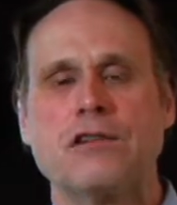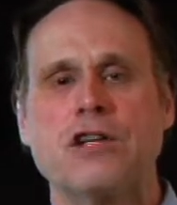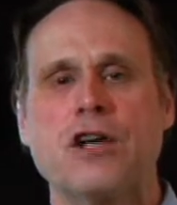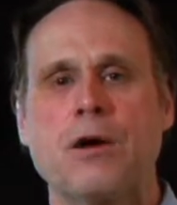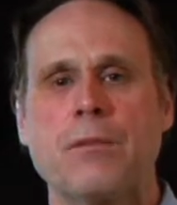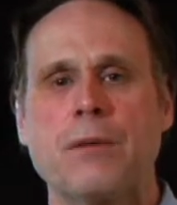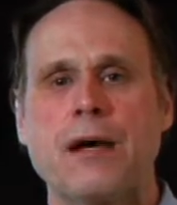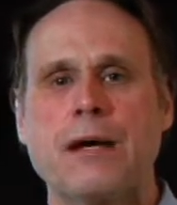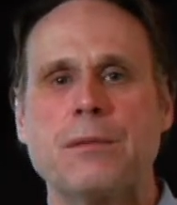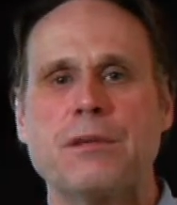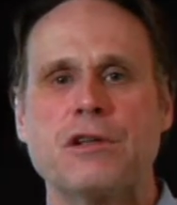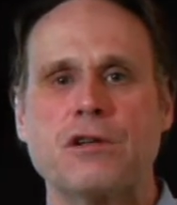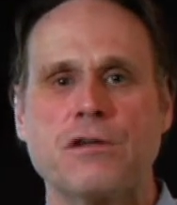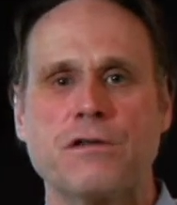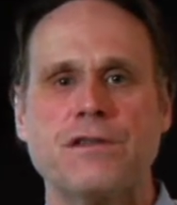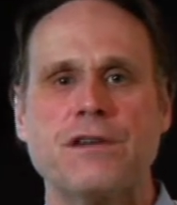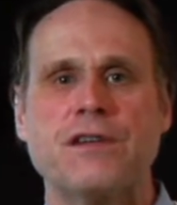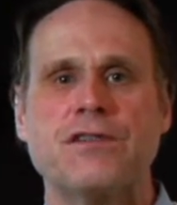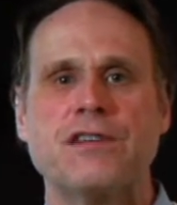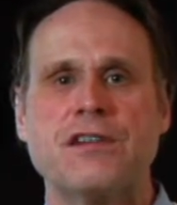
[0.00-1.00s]
maybe in their
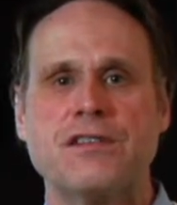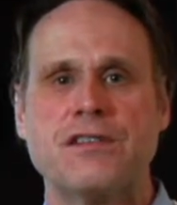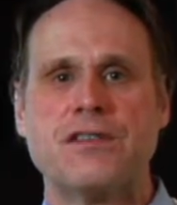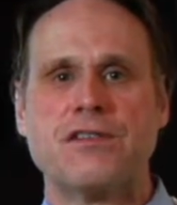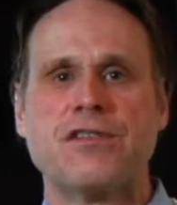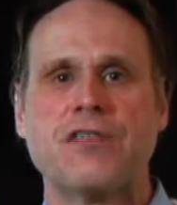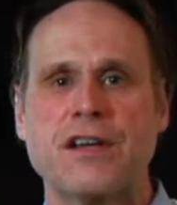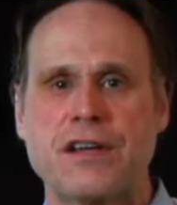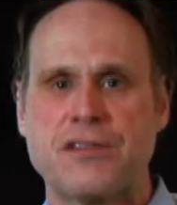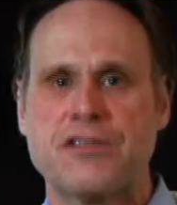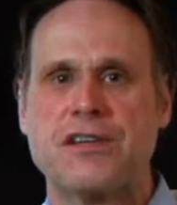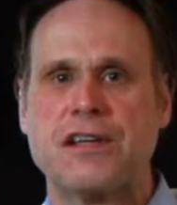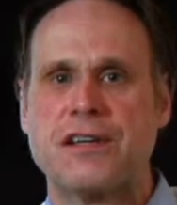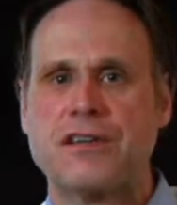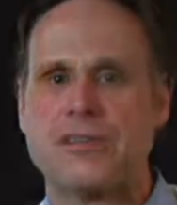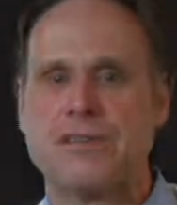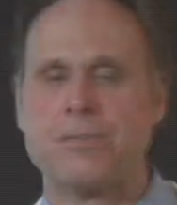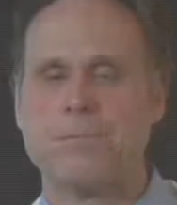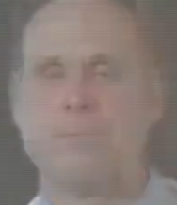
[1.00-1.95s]
50s and 60s.